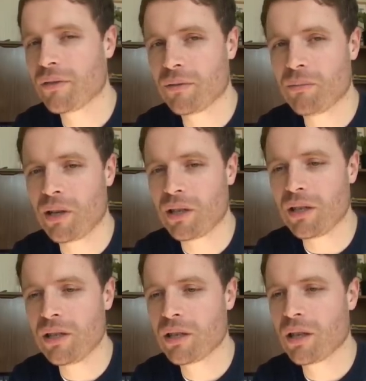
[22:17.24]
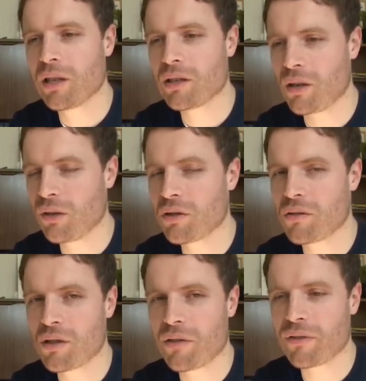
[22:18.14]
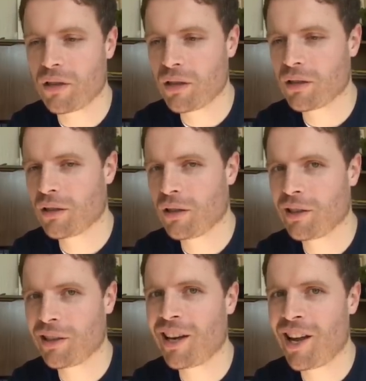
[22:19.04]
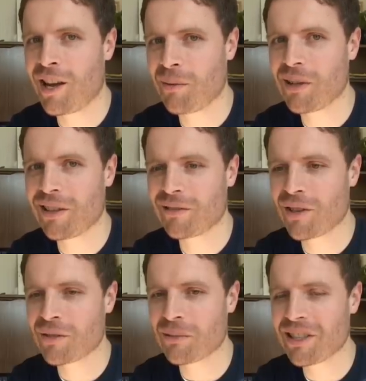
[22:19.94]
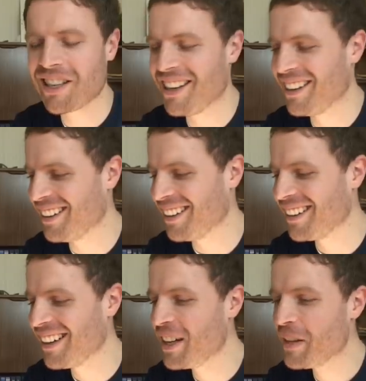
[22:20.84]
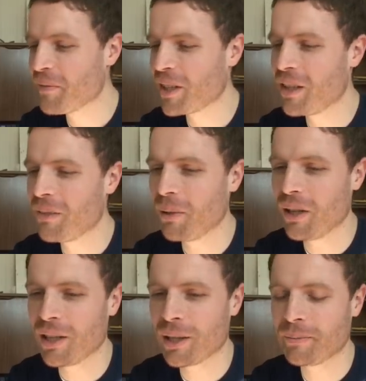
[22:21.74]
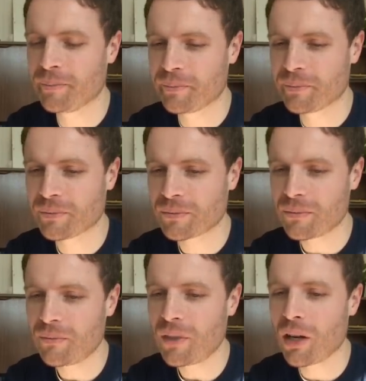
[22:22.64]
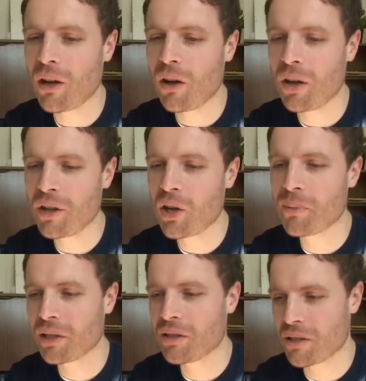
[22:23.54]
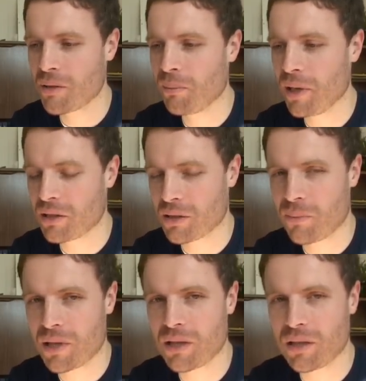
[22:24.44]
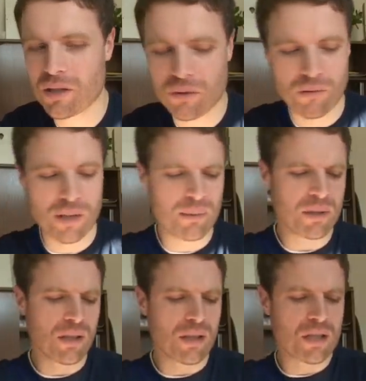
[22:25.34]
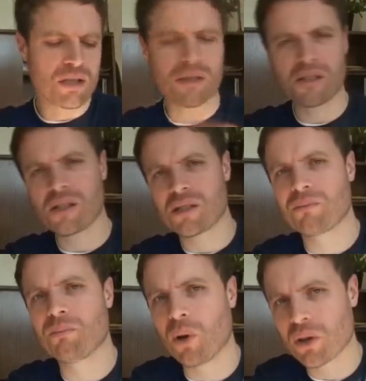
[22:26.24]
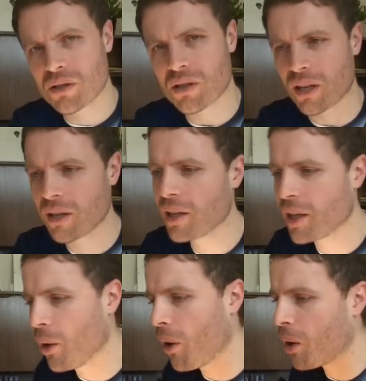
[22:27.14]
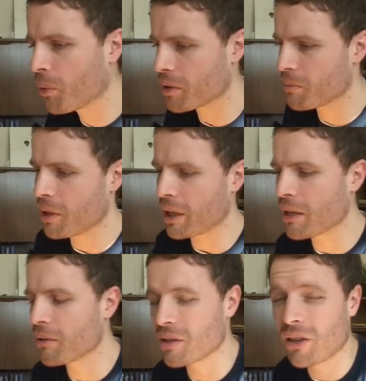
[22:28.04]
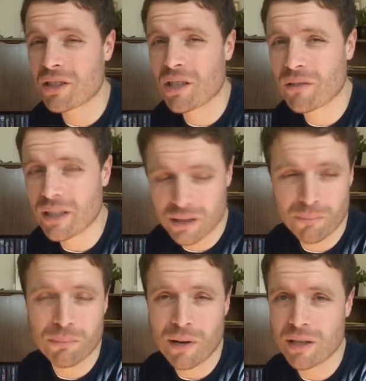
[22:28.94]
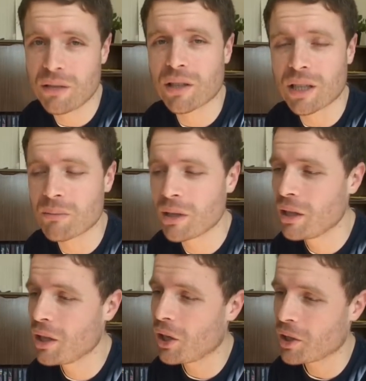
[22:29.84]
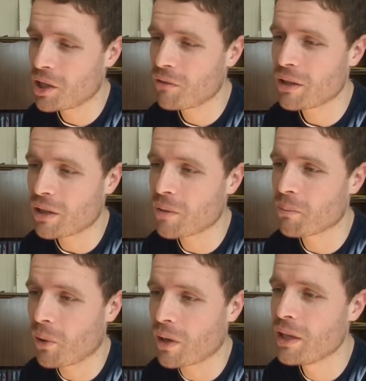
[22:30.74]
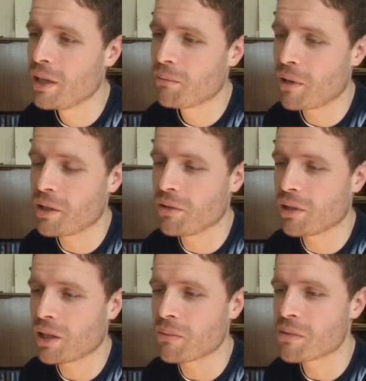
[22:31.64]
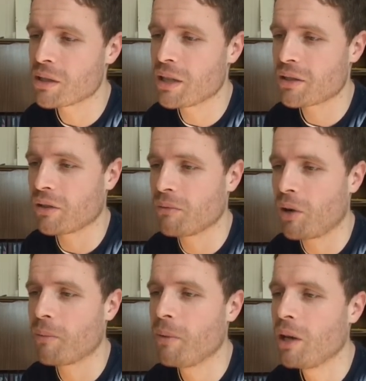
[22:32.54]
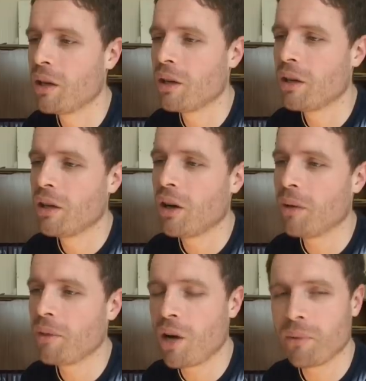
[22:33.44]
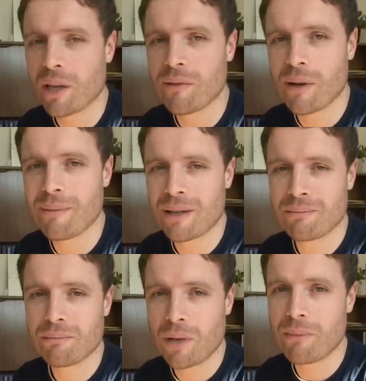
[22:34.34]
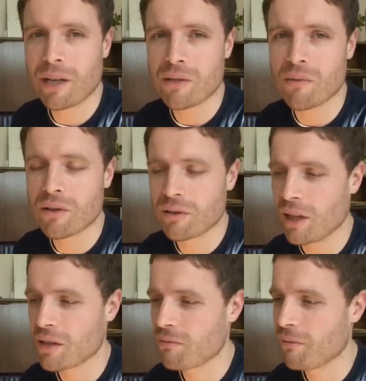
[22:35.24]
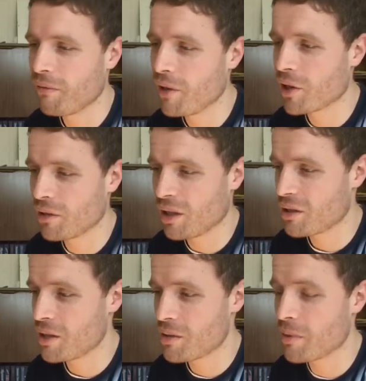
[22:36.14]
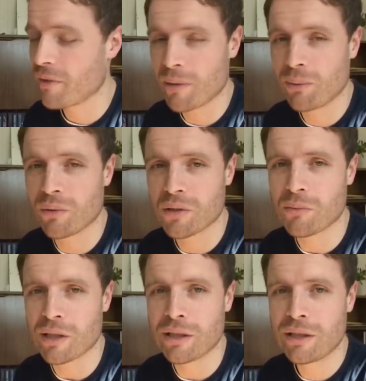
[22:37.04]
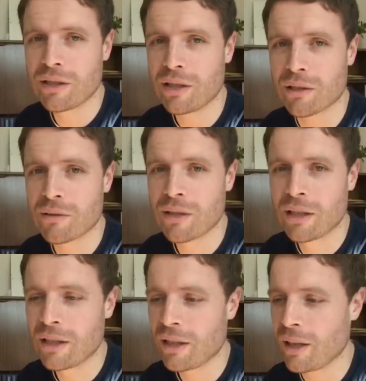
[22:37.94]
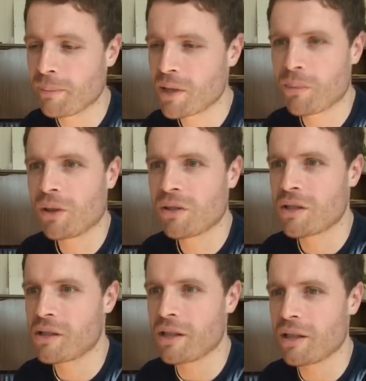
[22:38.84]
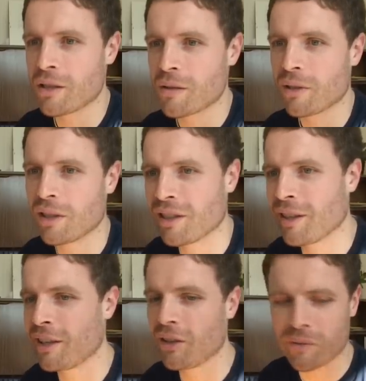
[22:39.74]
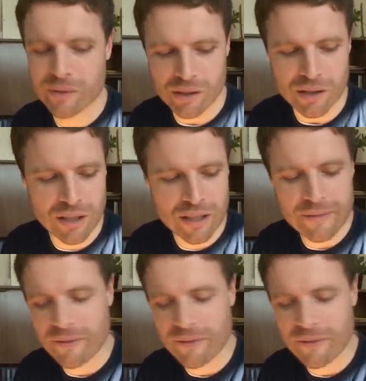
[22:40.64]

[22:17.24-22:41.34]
for money. There's a lot of stuff in it. I'm going to get it out in a minute, trust me. But I know because it's a special edition or limited edition, as it says, box set, it'll hold its money. Because it's a brand new game. I generally don't buy brand new games unless I know I'm getting my money's worth, and that seems to be very important to me. You know. Subconsciously it is, and then obviously